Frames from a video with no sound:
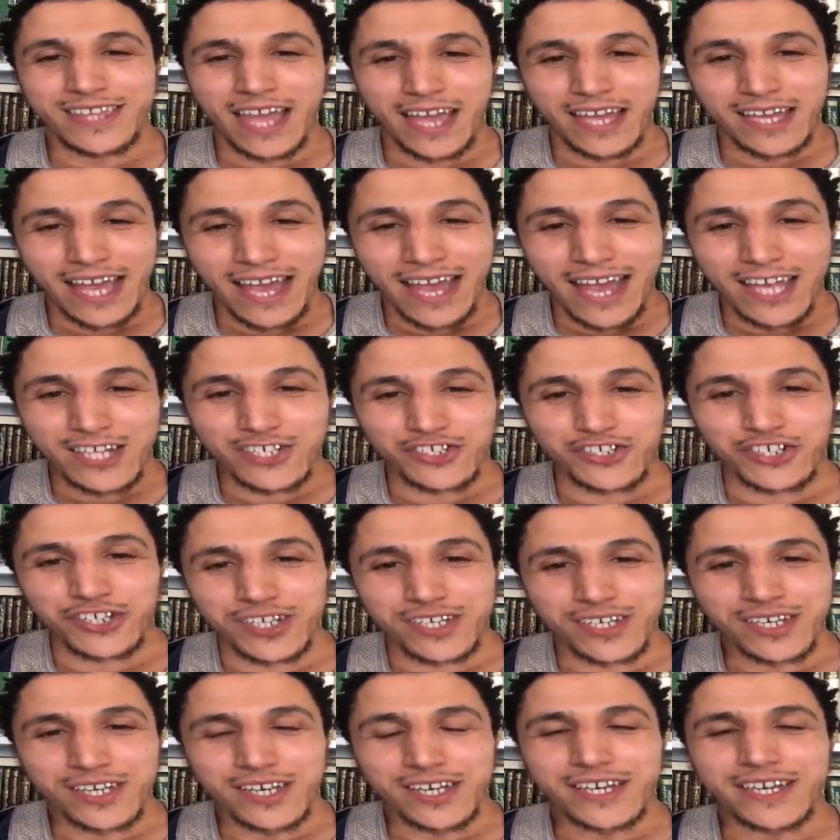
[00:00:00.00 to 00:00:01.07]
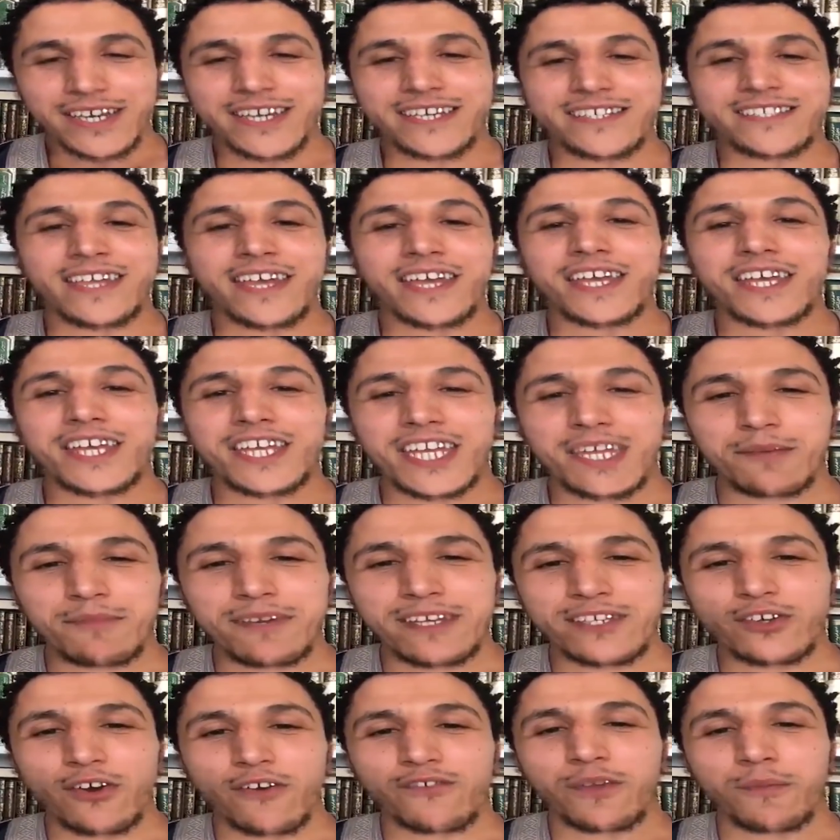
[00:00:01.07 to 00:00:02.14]
that Hajji, he's the
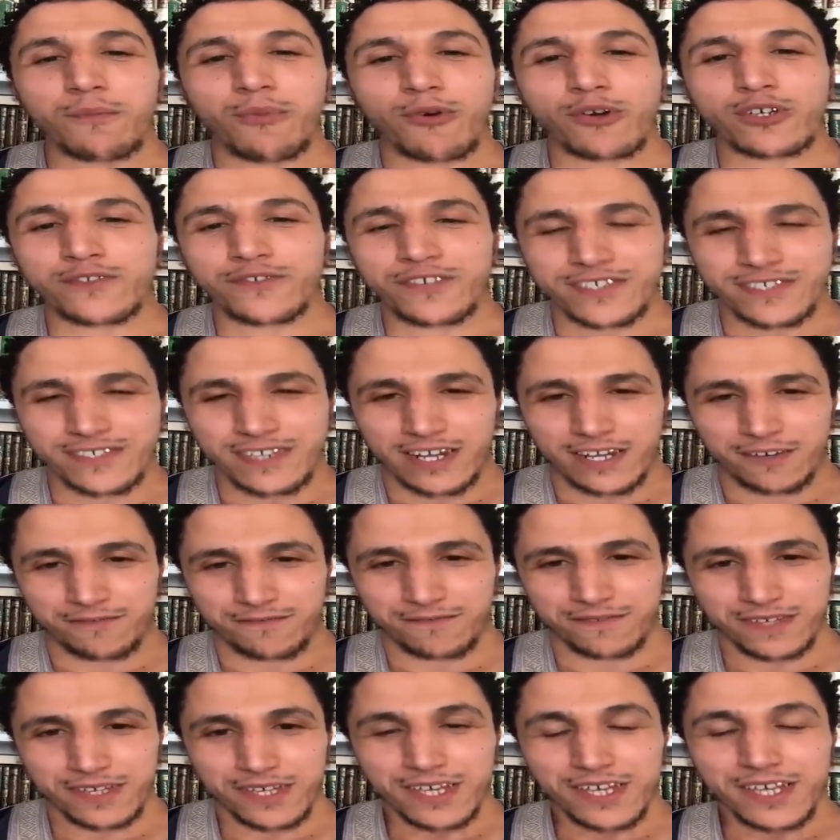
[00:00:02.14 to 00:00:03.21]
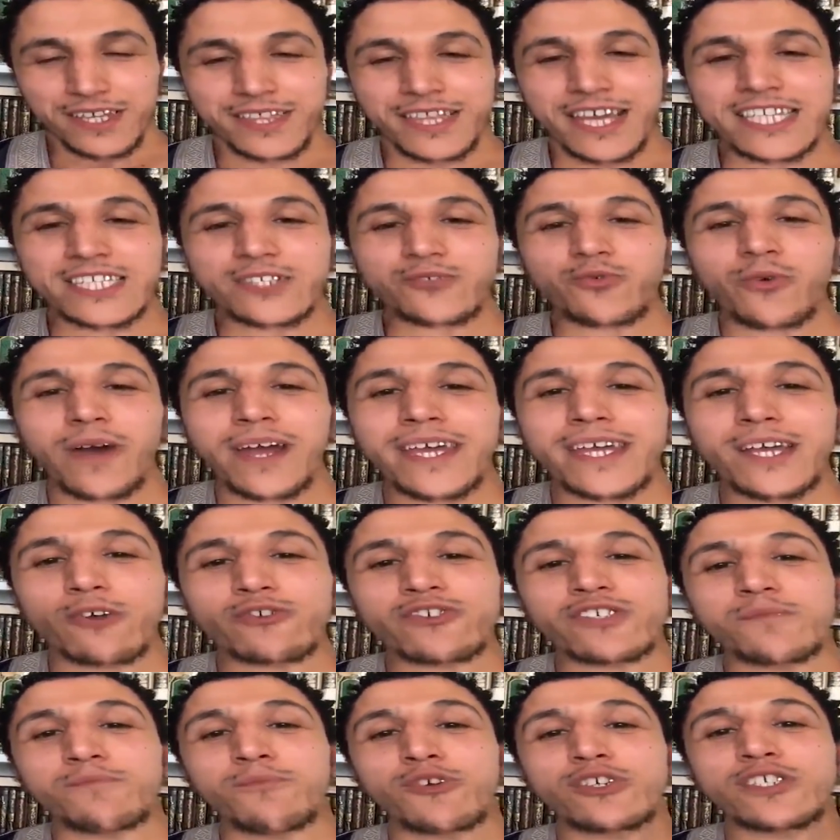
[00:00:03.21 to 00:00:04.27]
enemies of the books of the Salaf. That's why he
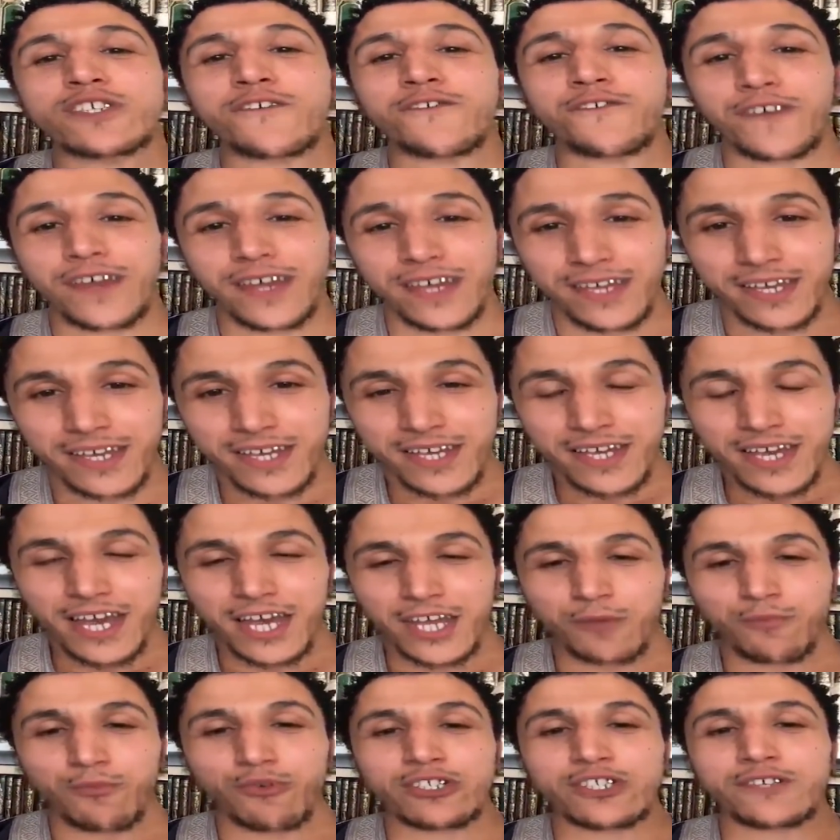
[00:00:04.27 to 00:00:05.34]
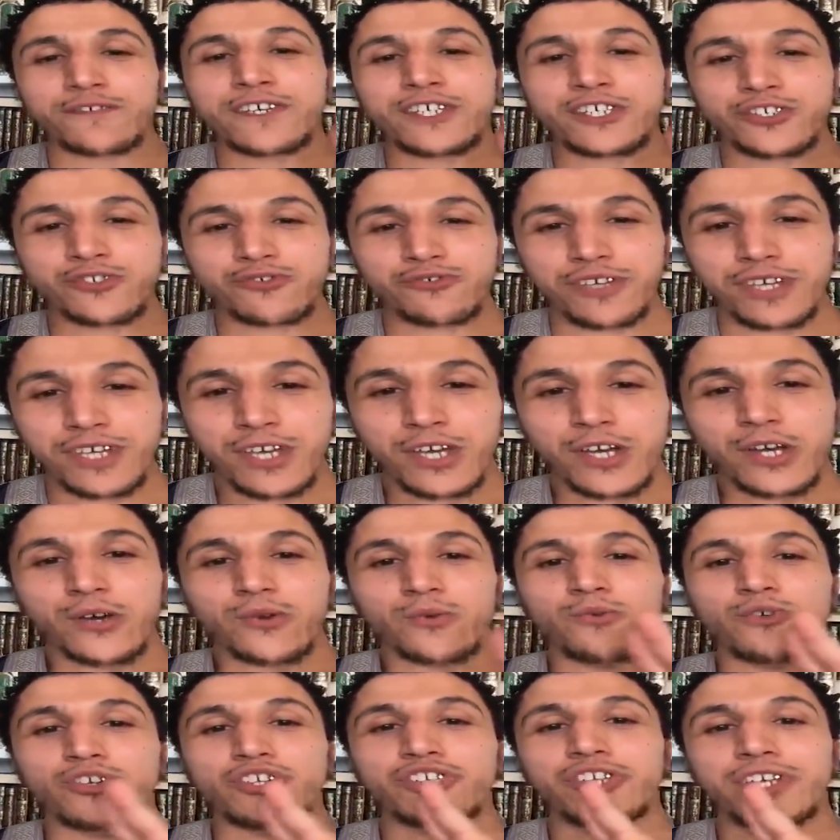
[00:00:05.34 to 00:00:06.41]
goes to books of fiqh and the books of history,
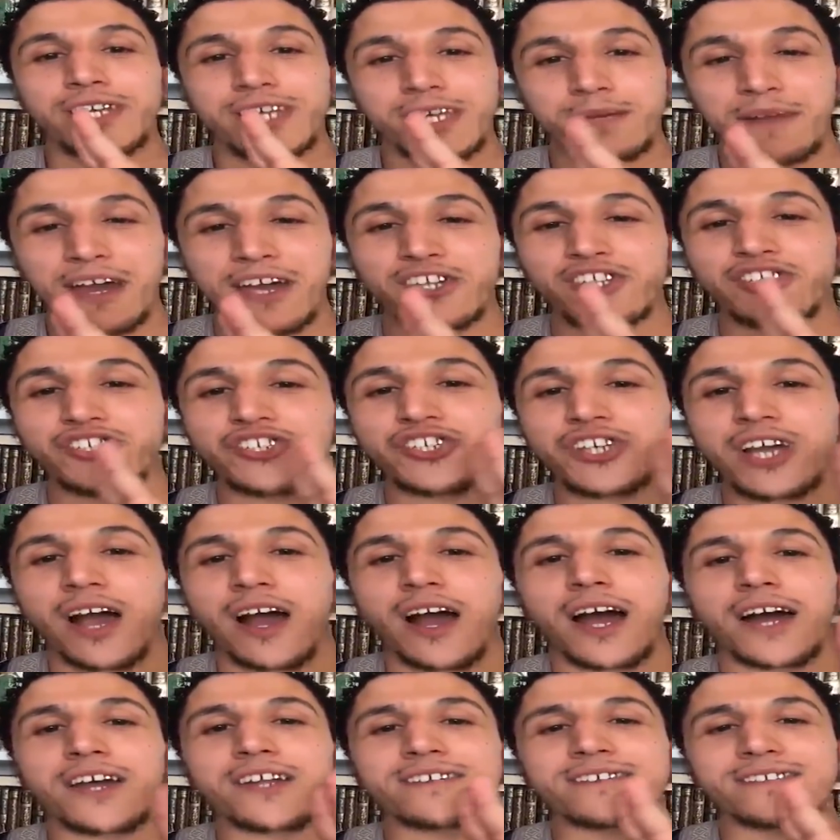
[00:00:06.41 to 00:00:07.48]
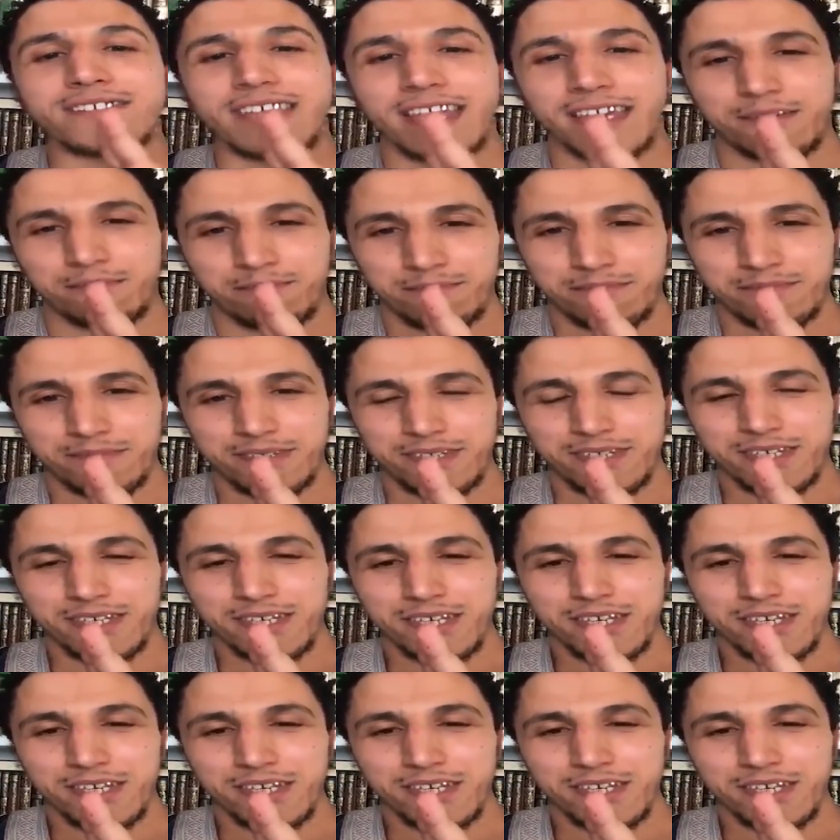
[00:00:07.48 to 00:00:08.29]
which him and Shia are the same.